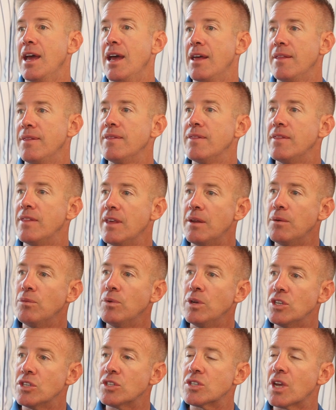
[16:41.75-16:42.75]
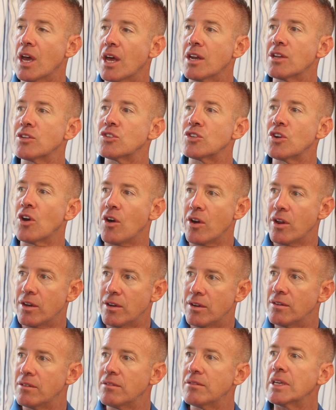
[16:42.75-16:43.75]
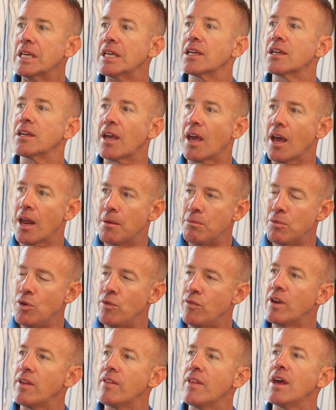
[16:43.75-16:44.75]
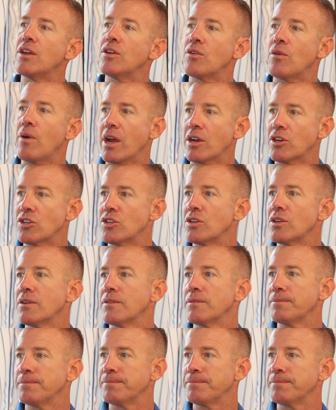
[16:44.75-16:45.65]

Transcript: and then we just kind of started kind of moving in that direction.